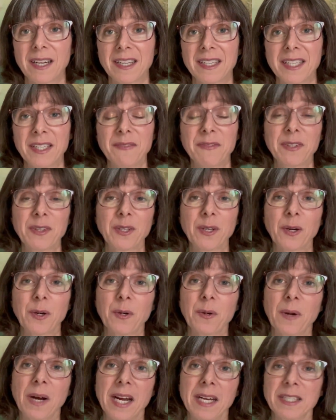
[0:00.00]
even
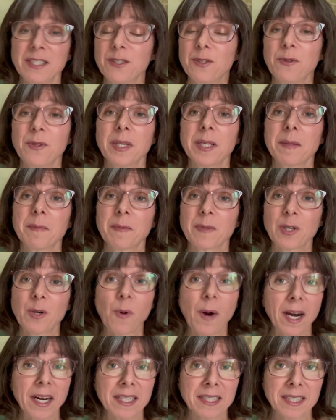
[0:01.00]
though I do them
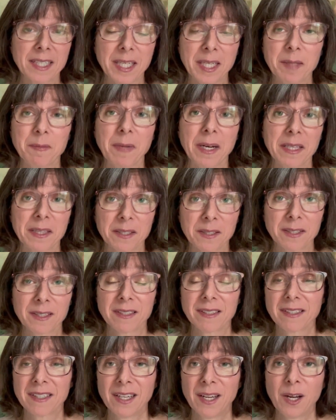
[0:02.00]
quietly in my
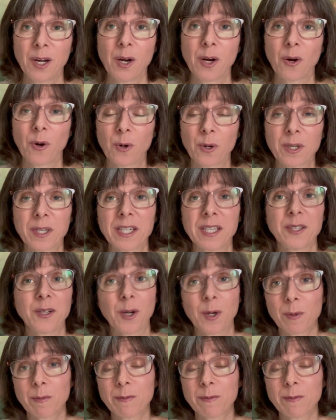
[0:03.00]
little Oregon home